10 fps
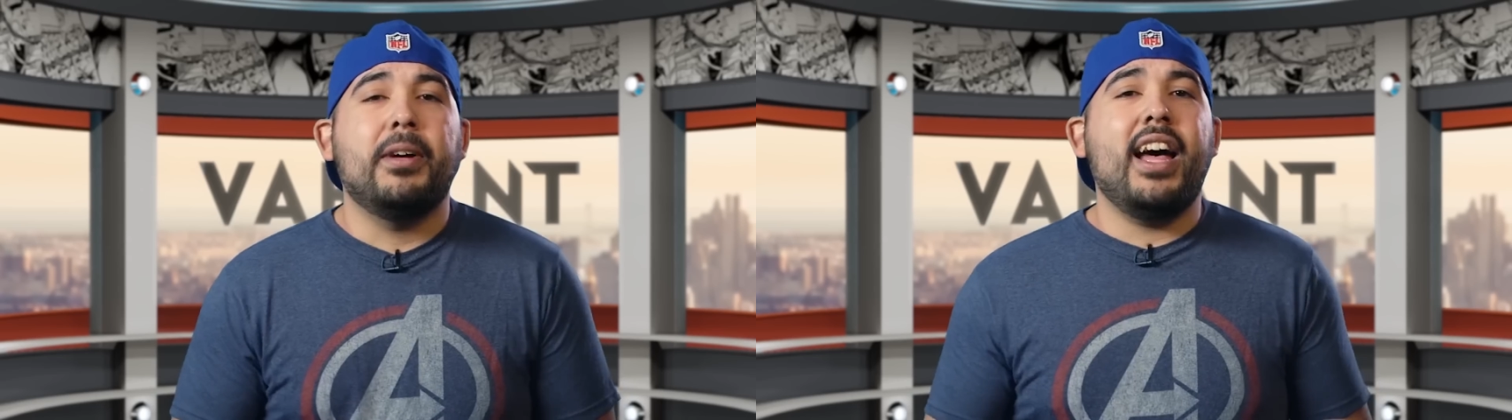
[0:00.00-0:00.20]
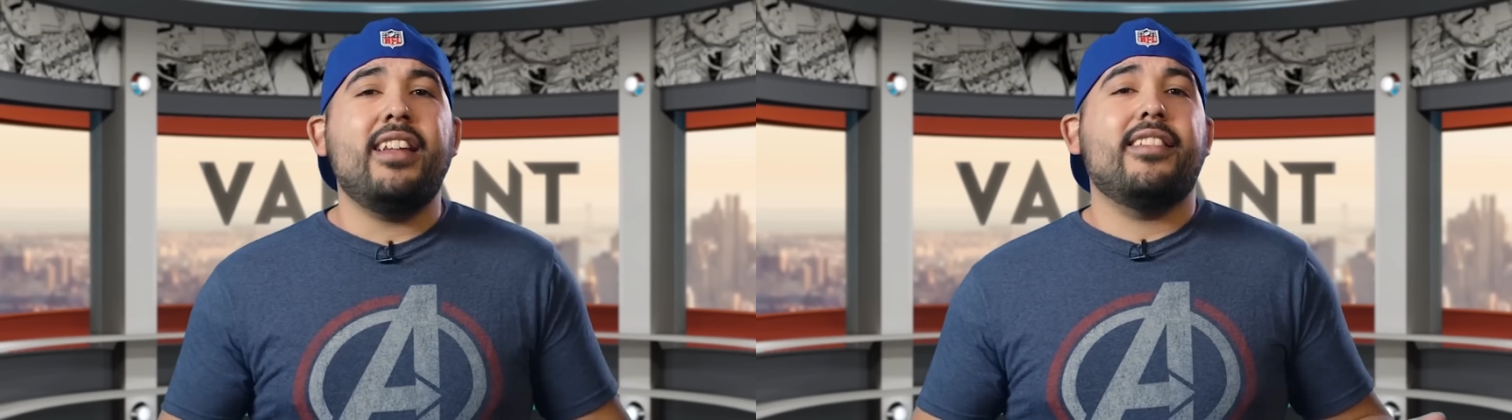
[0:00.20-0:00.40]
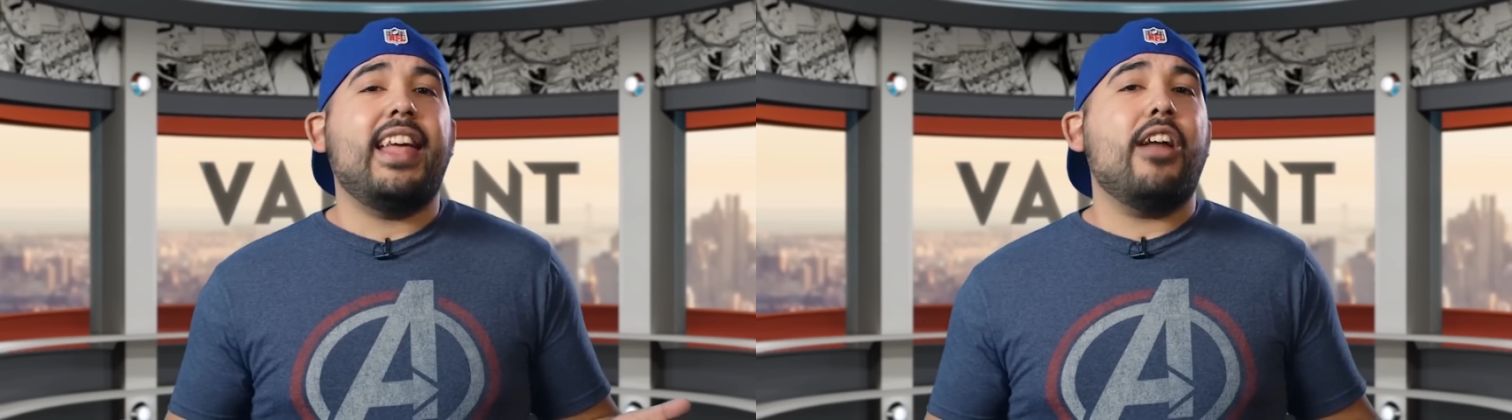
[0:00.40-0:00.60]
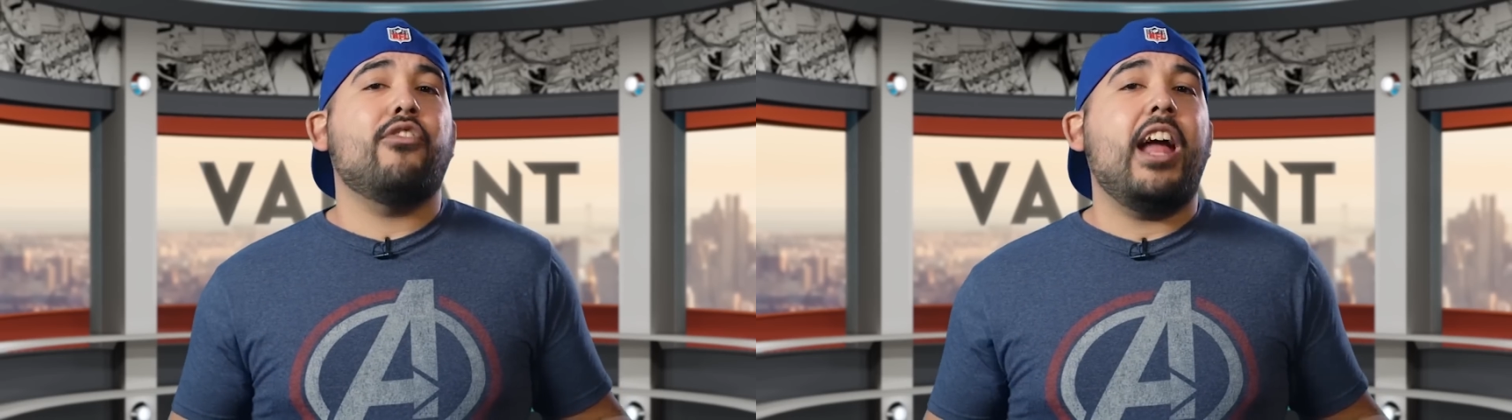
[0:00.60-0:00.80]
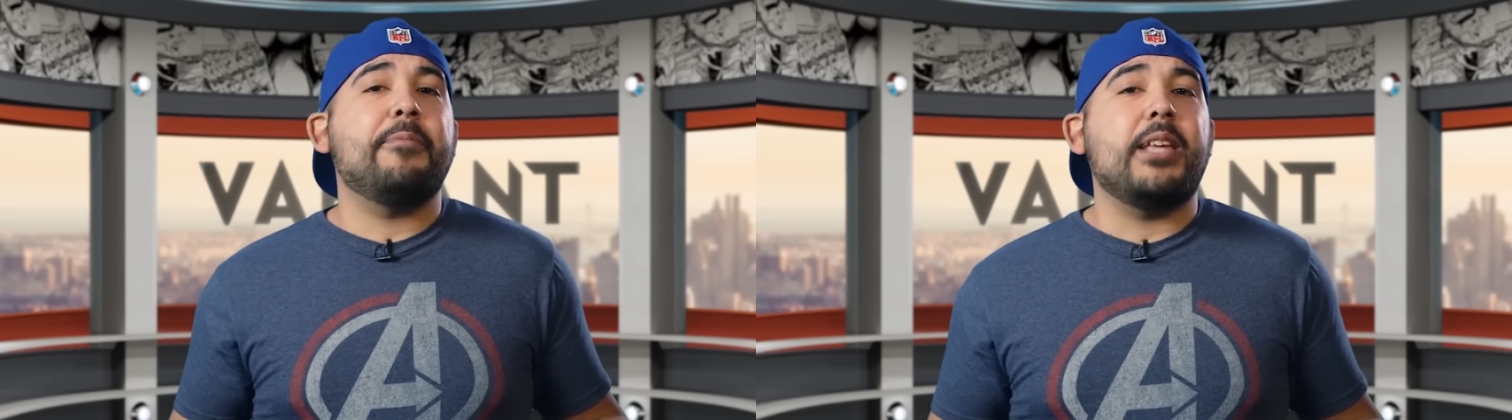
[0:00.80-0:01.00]
But that
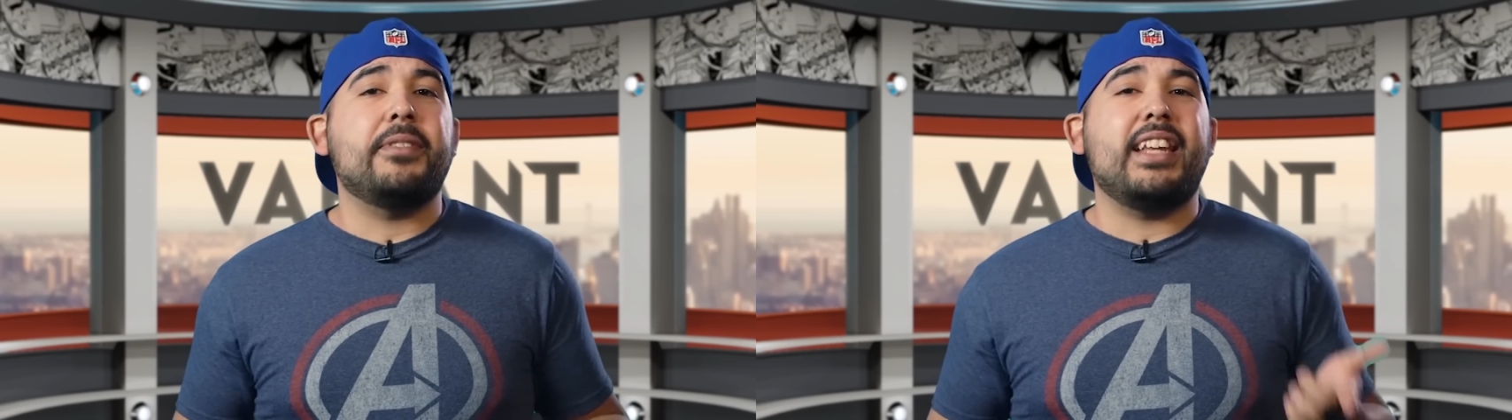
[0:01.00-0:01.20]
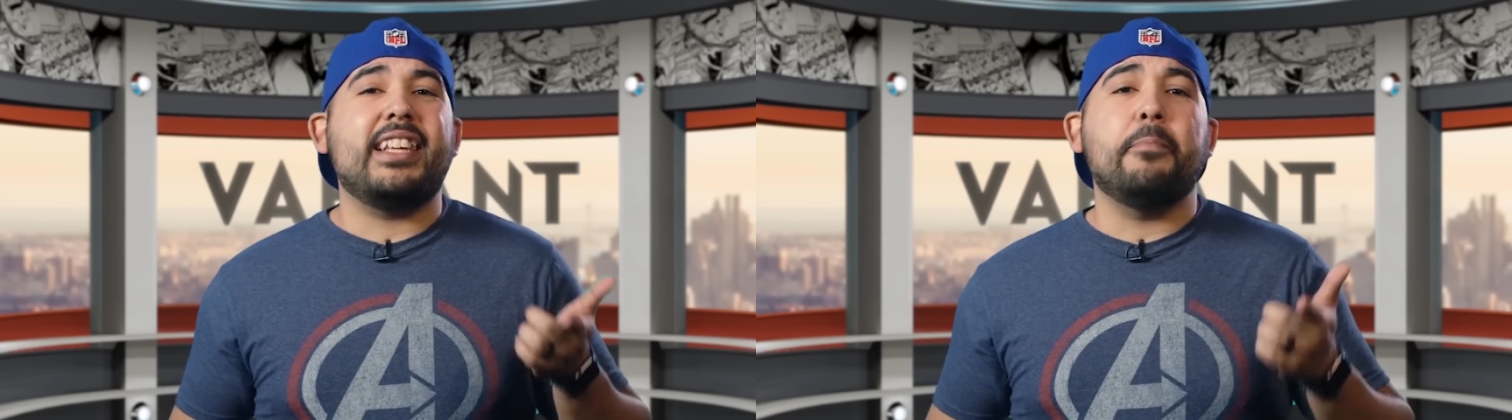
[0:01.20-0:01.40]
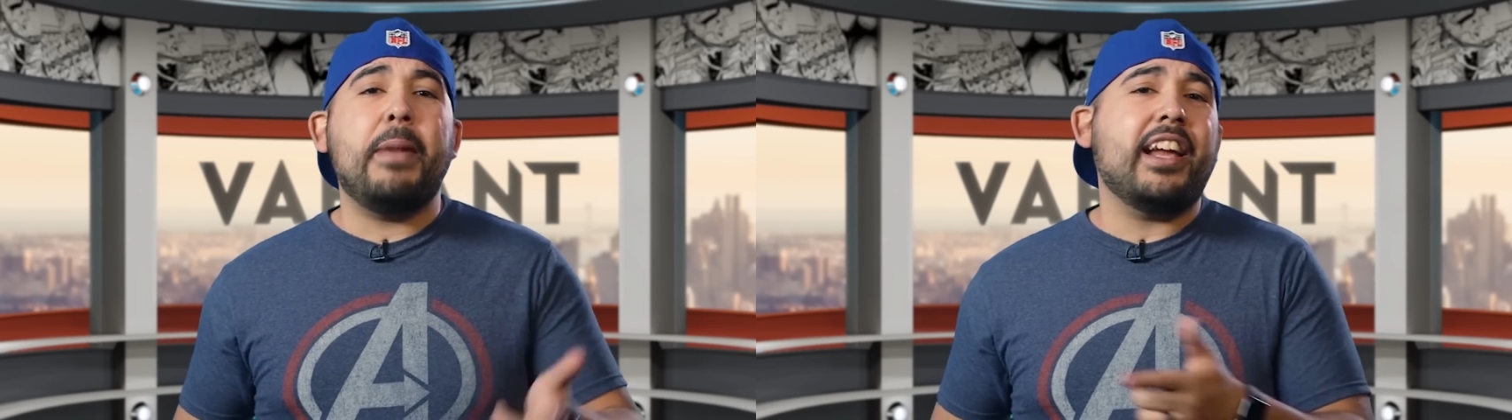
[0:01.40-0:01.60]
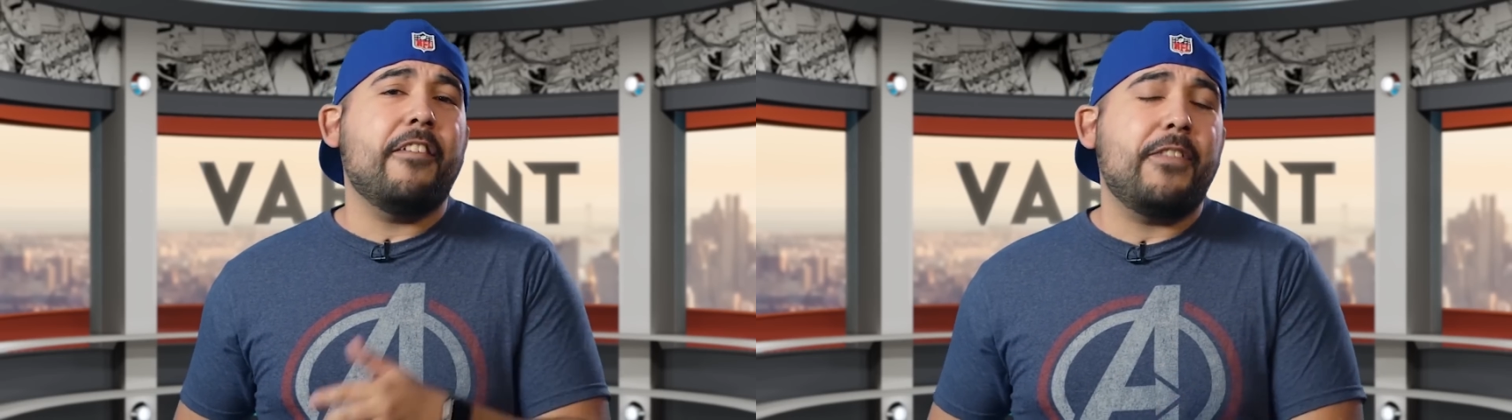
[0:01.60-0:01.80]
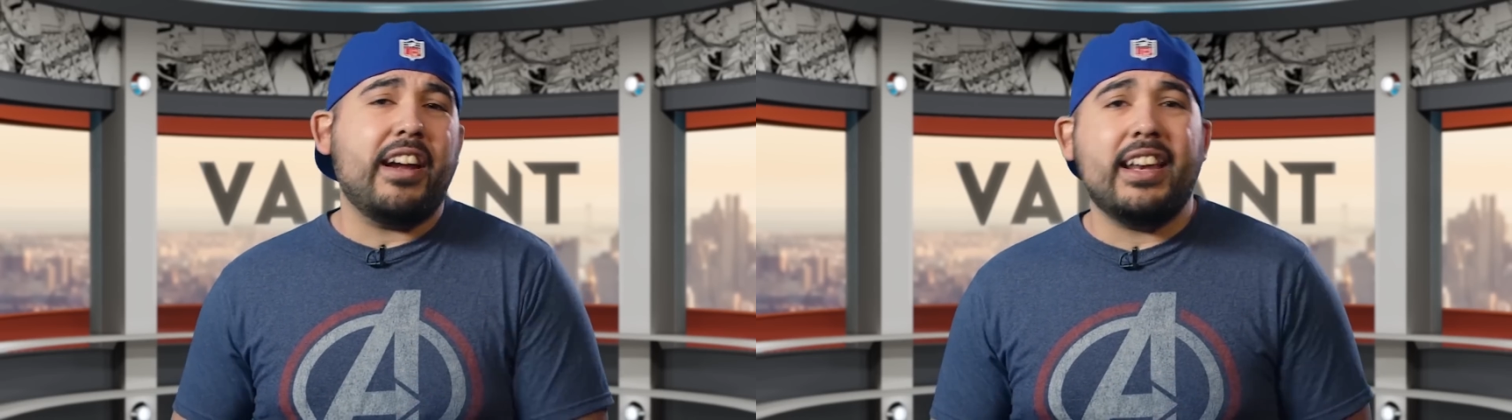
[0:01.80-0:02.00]
wraps up today's
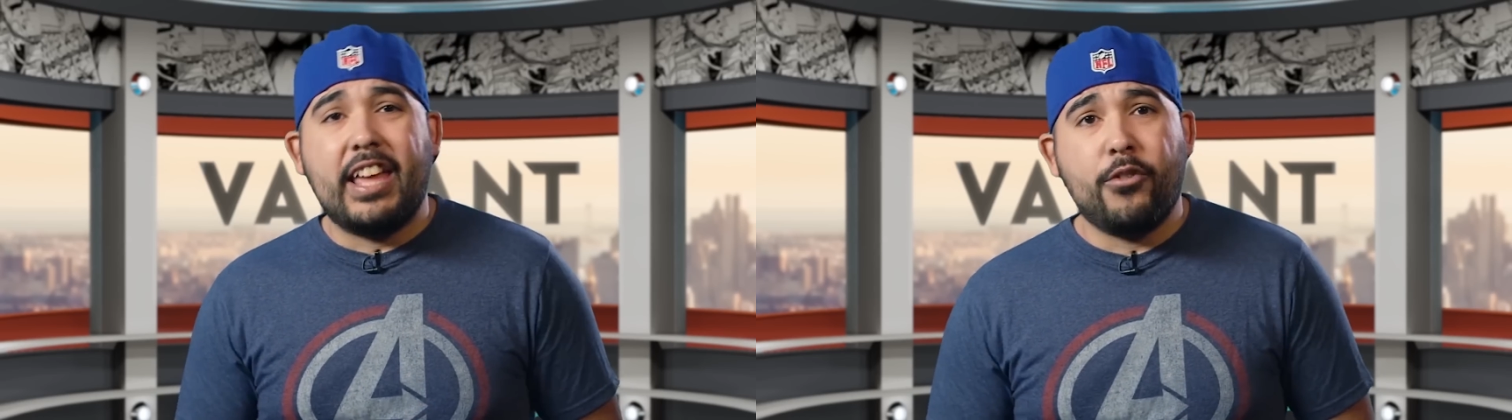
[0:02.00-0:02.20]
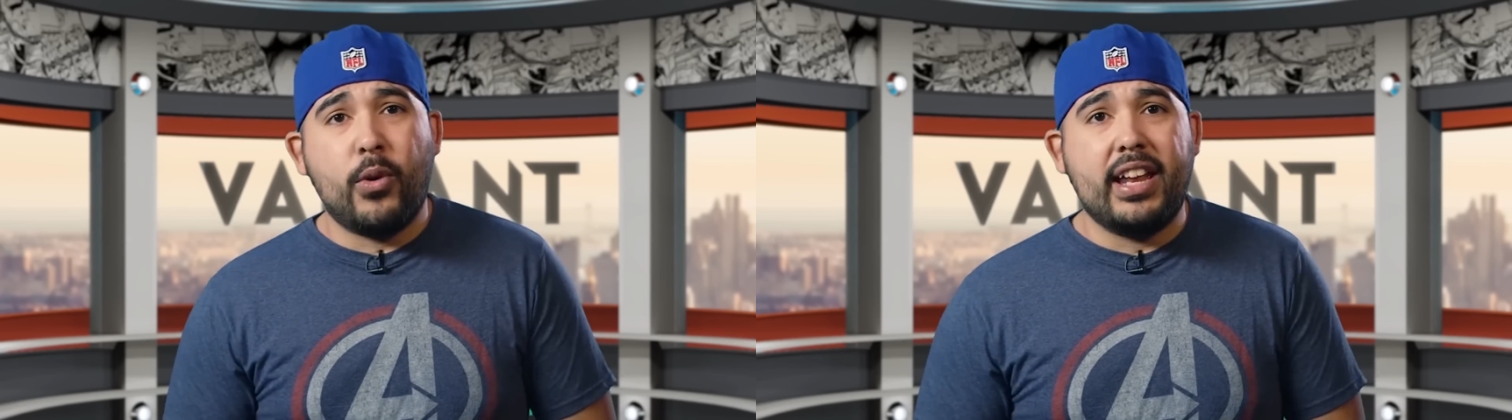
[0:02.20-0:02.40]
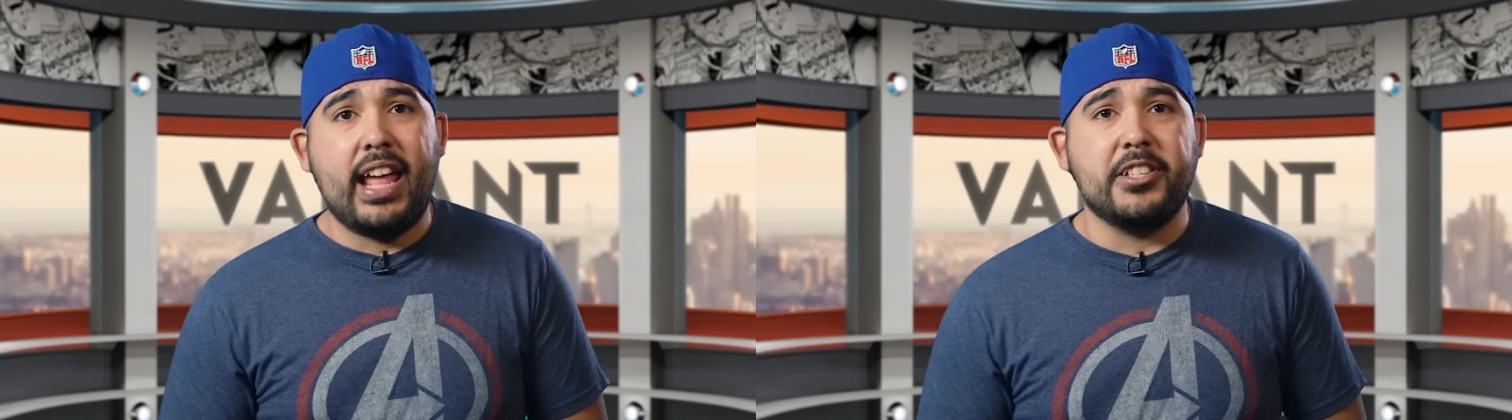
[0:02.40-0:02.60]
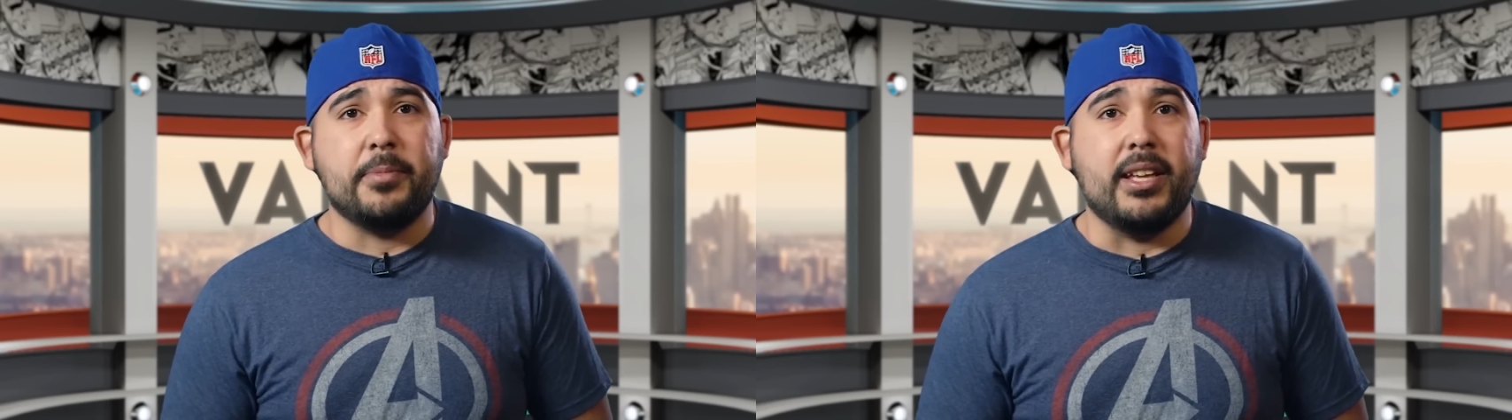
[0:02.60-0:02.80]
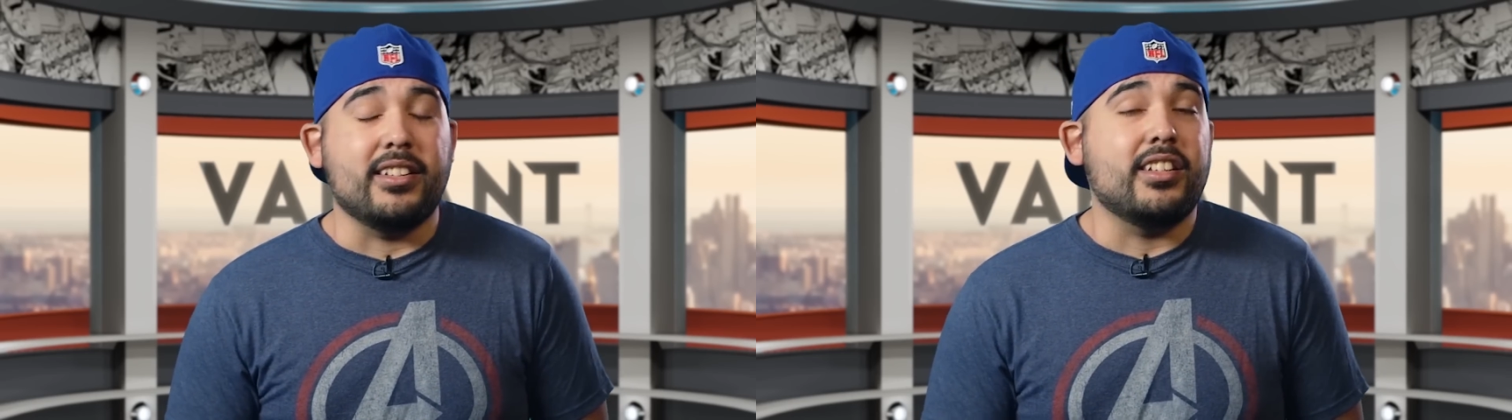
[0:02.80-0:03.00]
mega variant giveaway
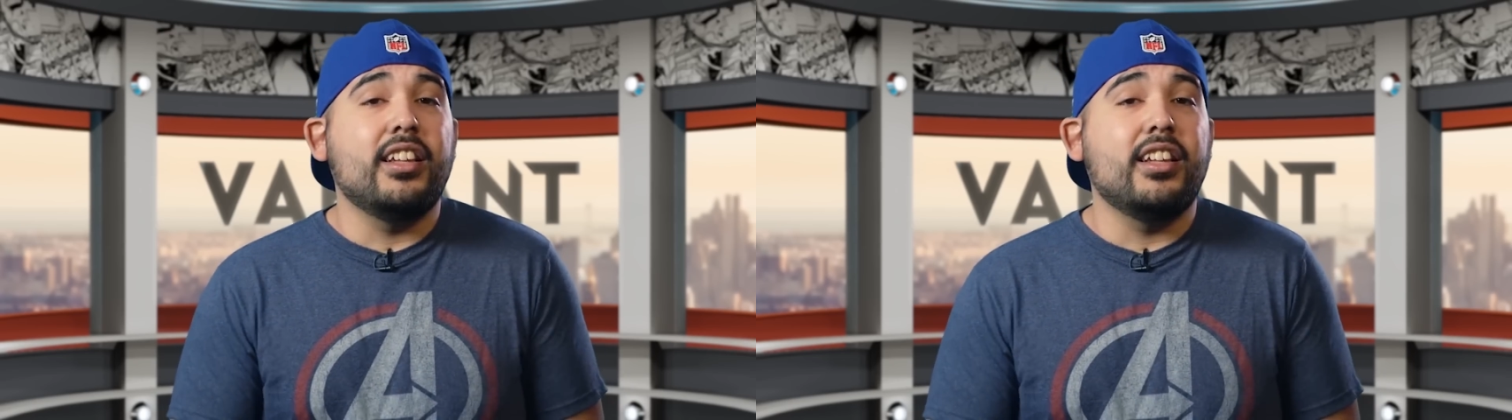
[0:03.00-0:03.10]
announcement.